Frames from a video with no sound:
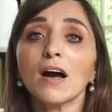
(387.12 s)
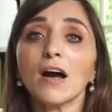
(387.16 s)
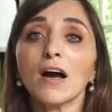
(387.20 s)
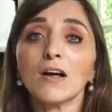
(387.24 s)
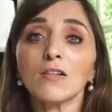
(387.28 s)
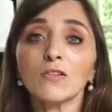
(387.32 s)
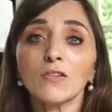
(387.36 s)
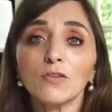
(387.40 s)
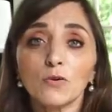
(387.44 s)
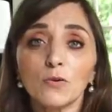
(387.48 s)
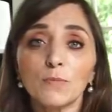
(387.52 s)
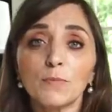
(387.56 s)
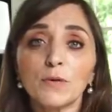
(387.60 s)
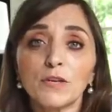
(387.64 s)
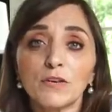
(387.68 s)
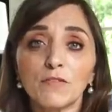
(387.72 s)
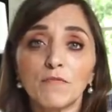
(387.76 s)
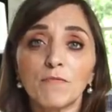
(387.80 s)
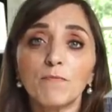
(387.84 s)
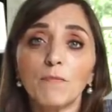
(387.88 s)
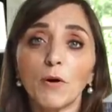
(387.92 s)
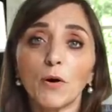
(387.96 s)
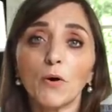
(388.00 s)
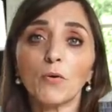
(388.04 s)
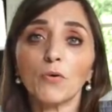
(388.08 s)
a little bit
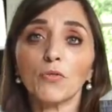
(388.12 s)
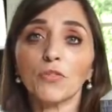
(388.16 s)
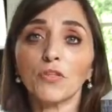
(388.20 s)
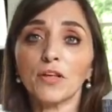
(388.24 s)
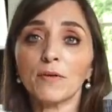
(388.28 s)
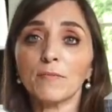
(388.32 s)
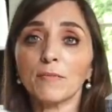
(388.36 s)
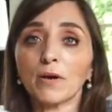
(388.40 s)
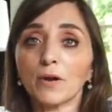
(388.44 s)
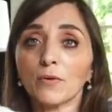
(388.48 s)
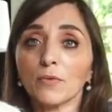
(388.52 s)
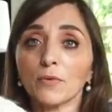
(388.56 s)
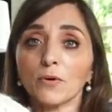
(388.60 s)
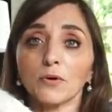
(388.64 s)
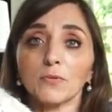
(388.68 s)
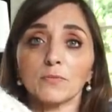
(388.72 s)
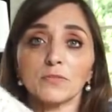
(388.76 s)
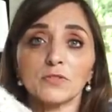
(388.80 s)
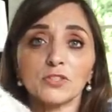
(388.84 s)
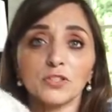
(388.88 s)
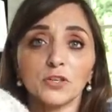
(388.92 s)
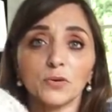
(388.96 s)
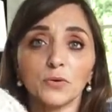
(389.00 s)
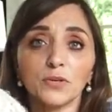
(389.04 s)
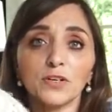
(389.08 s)
of both in my room.
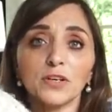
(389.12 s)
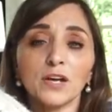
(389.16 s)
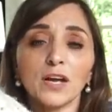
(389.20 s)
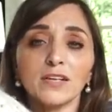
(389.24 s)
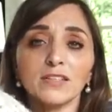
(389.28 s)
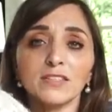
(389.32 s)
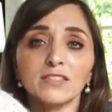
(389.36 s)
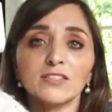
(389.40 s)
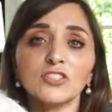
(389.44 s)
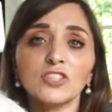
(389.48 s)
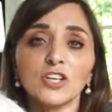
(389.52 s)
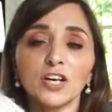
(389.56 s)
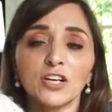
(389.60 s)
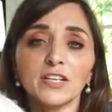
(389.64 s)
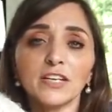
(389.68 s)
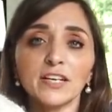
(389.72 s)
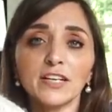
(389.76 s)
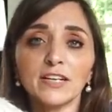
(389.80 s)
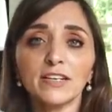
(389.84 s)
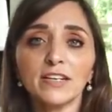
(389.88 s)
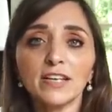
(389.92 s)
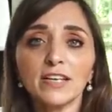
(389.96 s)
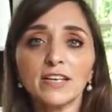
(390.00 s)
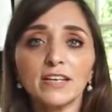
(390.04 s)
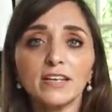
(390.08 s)
So a nice chunky
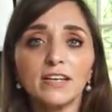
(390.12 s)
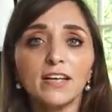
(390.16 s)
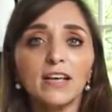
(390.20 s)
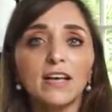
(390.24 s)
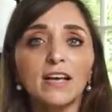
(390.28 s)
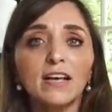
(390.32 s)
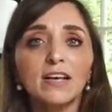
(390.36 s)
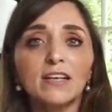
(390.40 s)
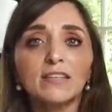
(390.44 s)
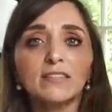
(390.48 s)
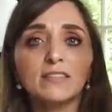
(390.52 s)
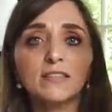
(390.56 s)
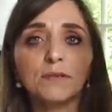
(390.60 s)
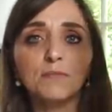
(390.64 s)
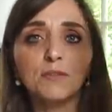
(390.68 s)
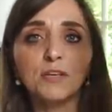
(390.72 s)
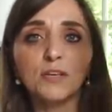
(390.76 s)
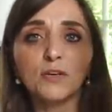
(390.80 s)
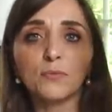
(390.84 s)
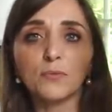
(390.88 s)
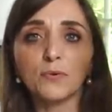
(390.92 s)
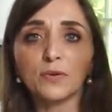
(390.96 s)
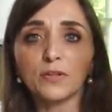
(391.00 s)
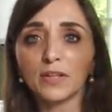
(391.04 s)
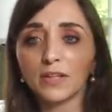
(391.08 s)
knit,
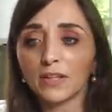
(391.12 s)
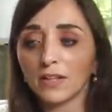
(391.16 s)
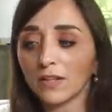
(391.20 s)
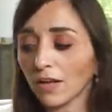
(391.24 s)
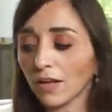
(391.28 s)
something really